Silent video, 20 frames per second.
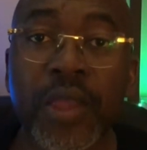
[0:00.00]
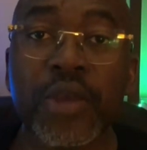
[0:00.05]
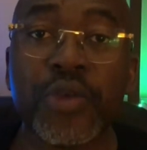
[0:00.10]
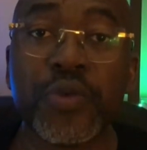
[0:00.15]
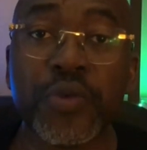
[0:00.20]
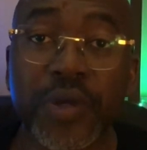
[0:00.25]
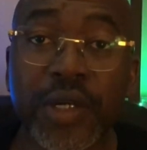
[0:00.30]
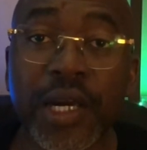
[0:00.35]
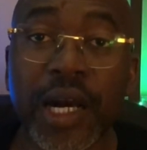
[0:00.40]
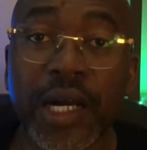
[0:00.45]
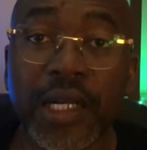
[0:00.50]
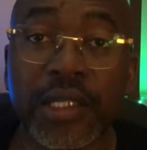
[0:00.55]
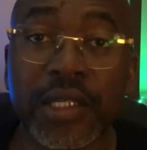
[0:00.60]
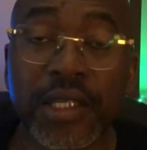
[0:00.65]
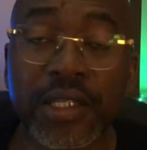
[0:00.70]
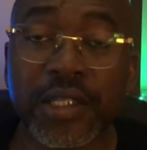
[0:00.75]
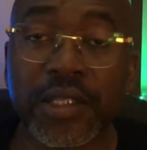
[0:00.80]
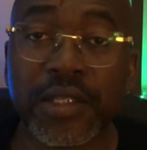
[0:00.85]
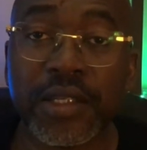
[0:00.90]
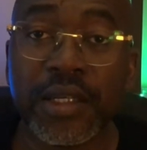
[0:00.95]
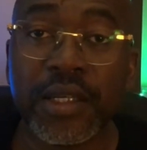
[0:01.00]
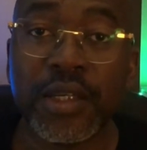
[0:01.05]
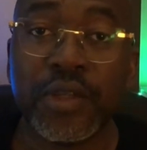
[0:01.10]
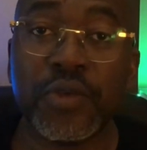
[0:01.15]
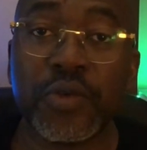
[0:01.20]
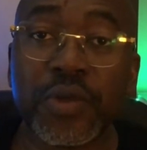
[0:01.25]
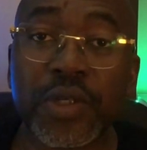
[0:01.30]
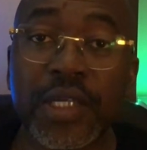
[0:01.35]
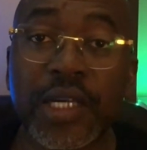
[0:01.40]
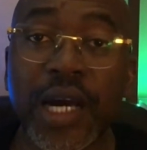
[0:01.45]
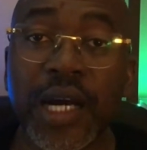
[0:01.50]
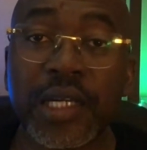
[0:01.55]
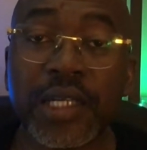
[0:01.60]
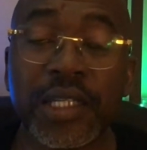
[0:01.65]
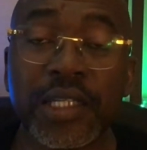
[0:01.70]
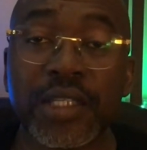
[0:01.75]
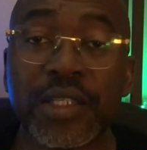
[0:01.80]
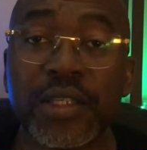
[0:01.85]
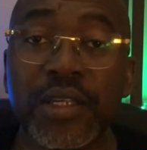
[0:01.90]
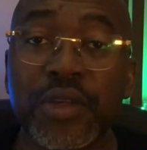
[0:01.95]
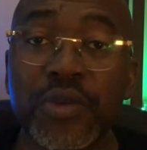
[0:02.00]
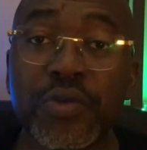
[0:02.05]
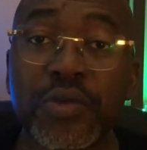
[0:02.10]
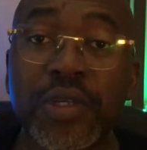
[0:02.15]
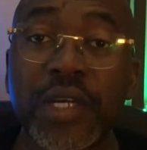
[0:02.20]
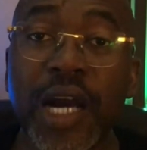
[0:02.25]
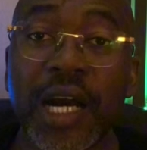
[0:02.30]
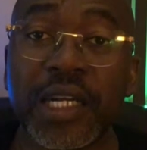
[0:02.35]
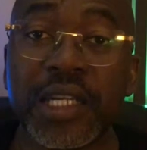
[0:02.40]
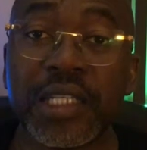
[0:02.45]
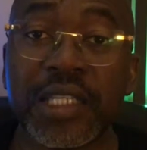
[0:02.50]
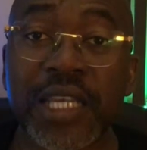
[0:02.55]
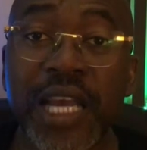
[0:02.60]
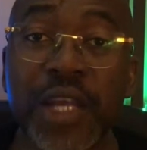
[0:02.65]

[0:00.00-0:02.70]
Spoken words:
you got this, you got this, you got this.